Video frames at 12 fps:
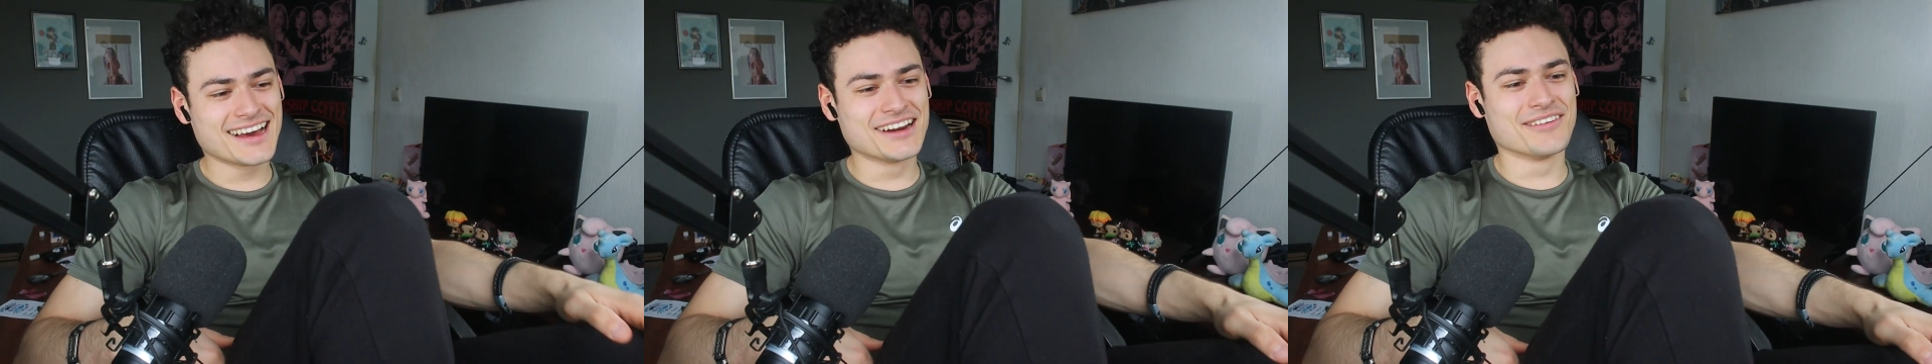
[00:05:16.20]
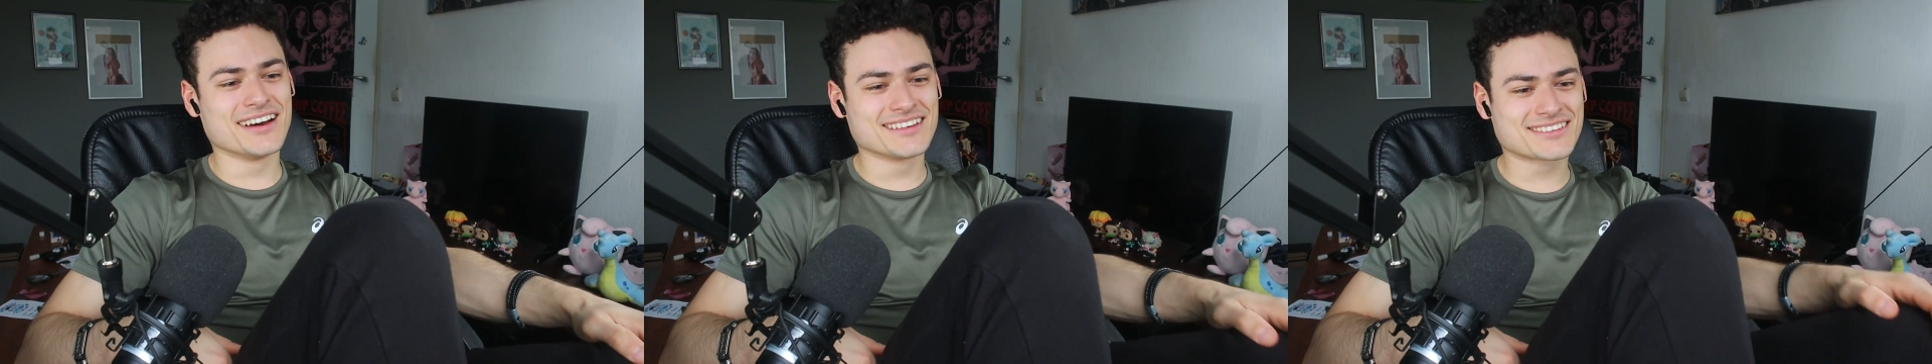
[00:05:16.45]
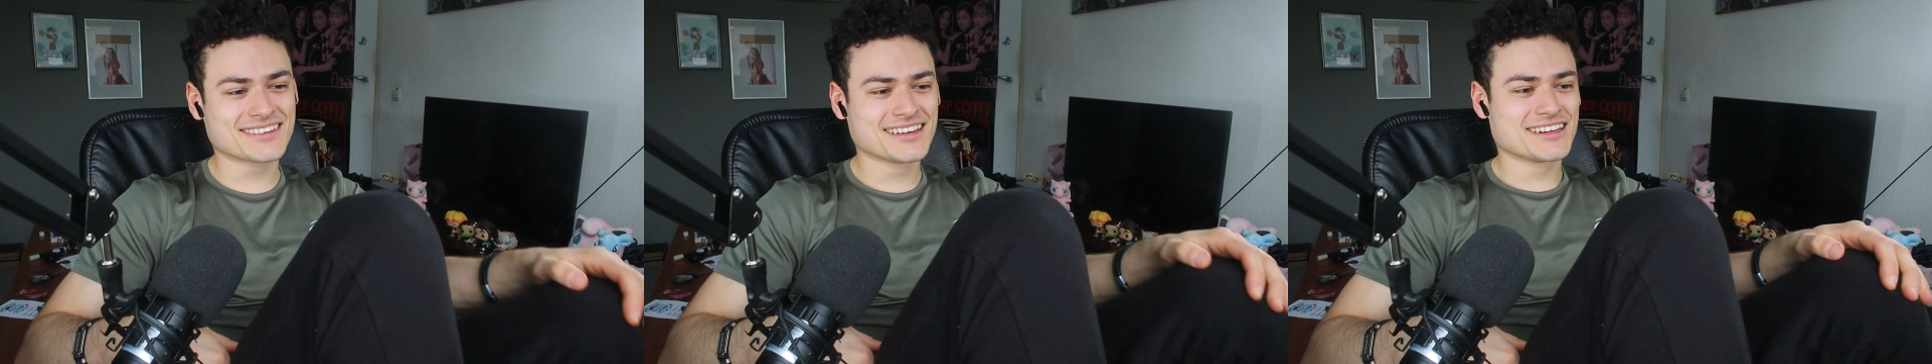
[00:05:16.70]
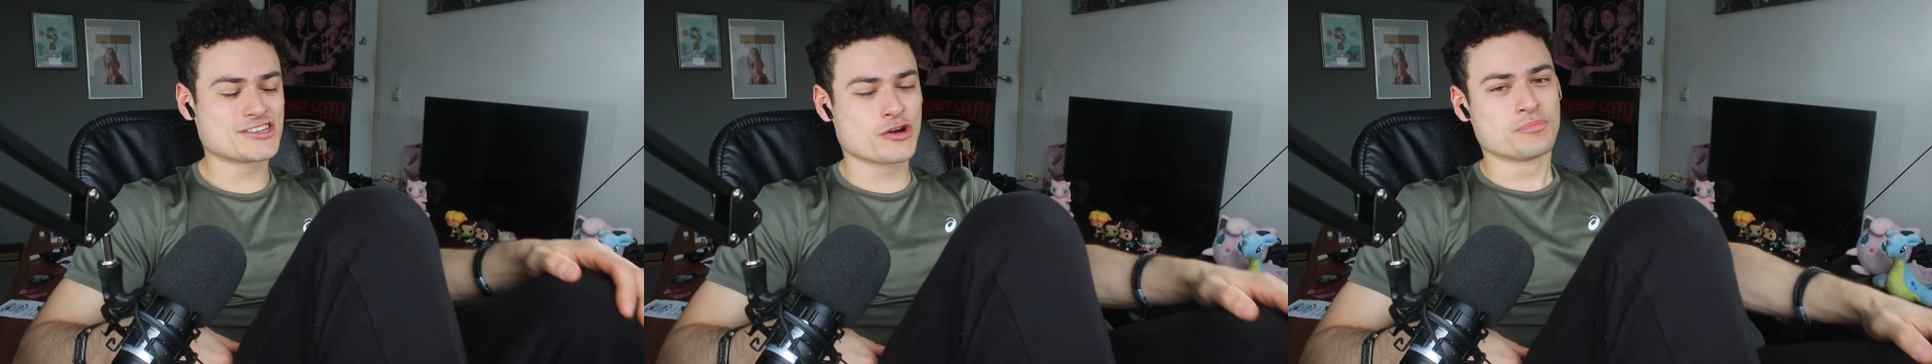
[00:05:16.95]
Anyways,
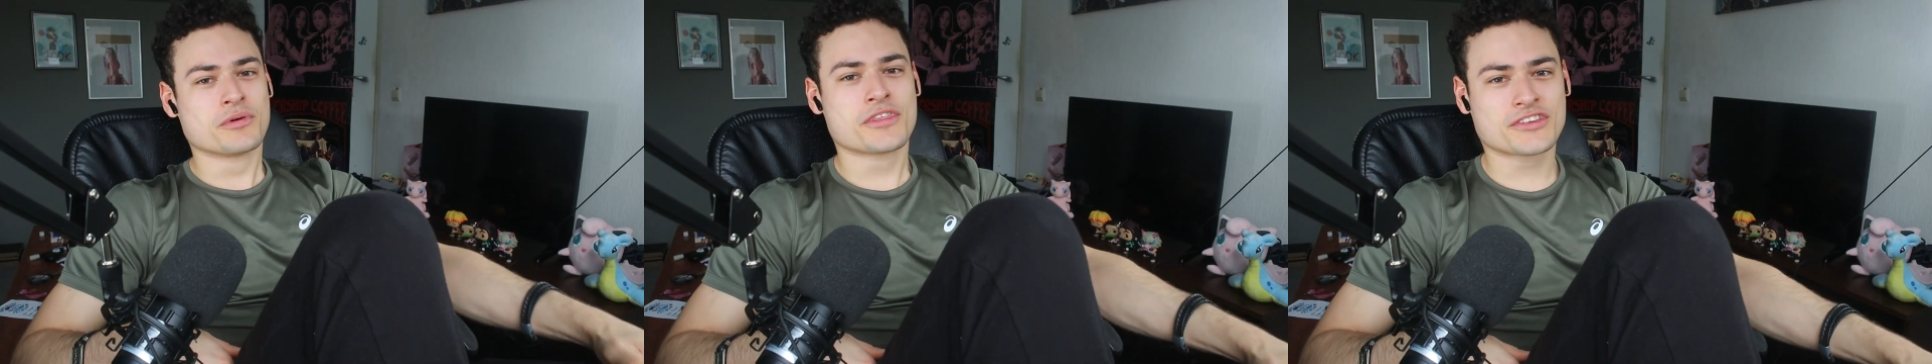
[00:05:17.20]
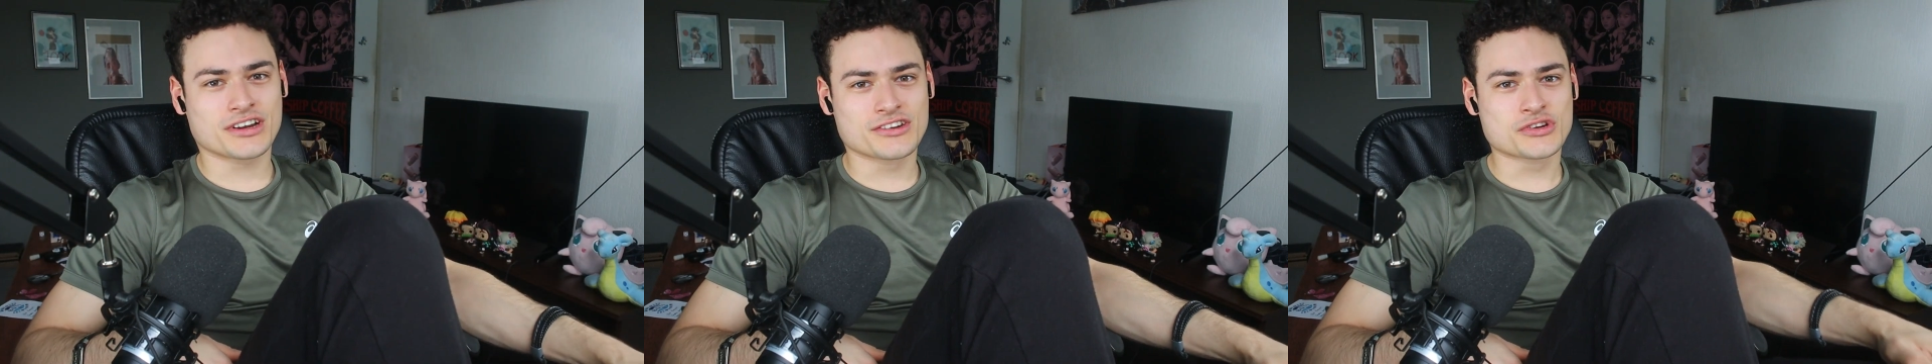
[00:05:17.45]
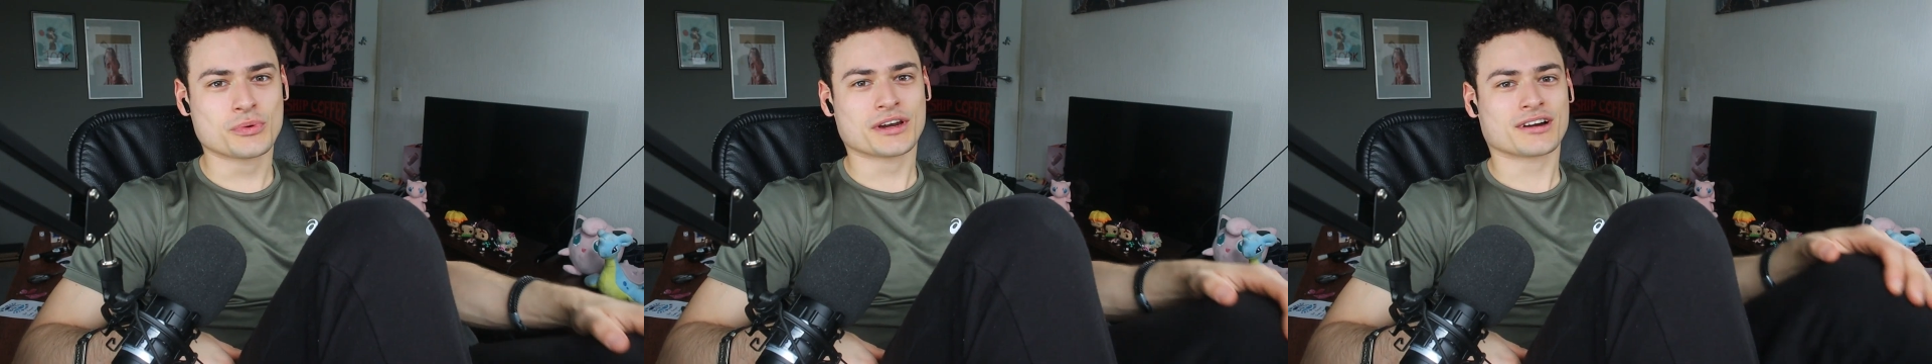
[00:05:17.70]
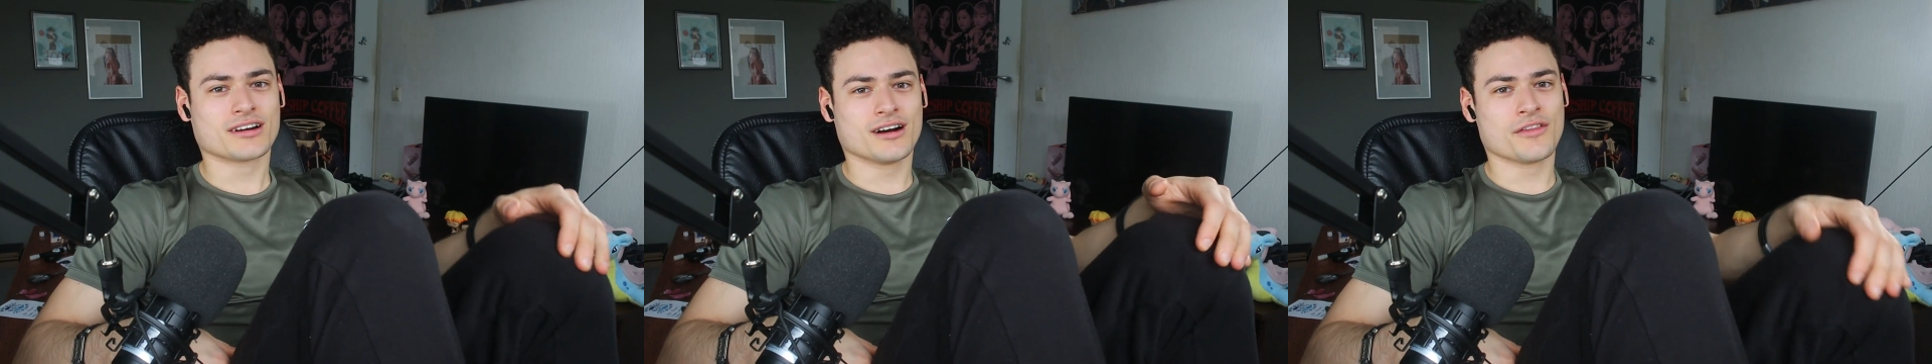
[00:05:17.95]
don't put this on Twitter,